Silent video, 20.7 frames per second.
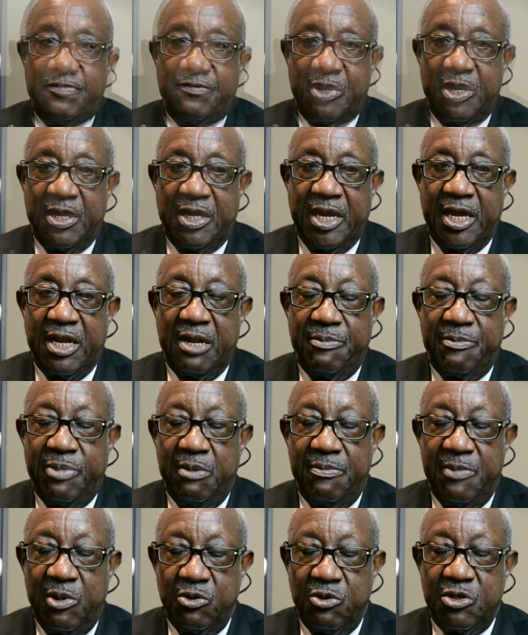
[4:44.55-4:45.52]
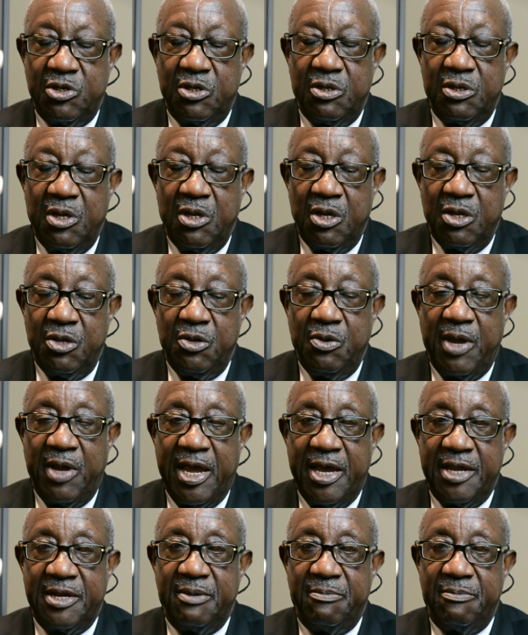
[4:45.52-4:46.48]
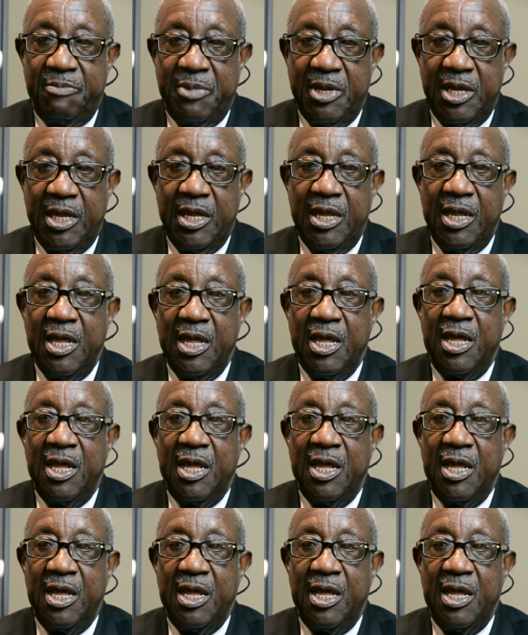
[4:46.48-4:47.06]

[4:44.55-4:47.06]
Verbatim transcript: To get a promotion, you had to be